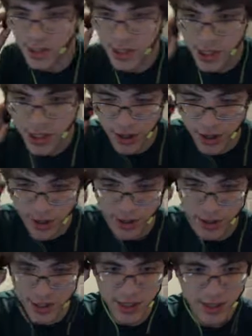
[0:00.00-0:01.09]
make sure that I'm
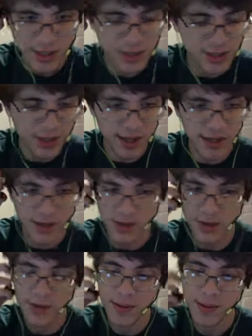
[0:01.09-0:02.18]
not talking too loudly. I
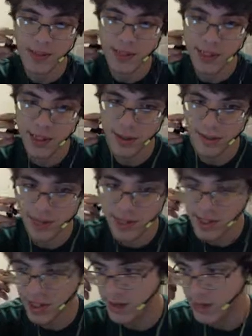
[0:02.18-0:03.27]
don't want my parents getting pissed
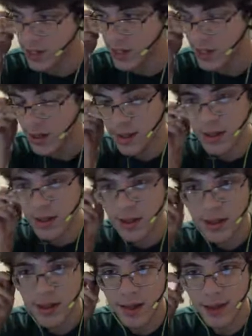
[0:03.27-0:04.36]
off at me.
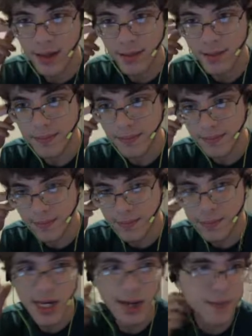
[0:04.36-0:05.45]
So
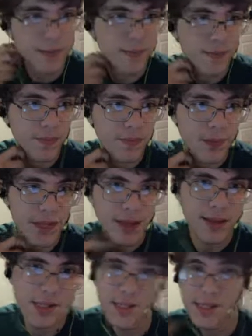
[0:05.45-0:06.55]
yeah,
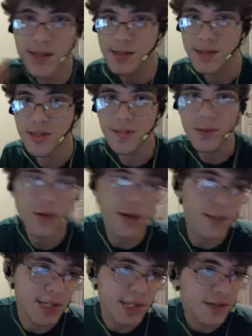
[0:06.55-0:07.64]
this is the program
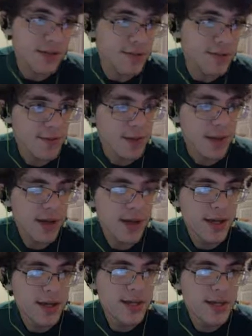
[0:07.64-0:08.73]
itself.
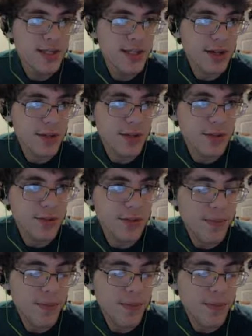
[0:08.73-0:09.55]
So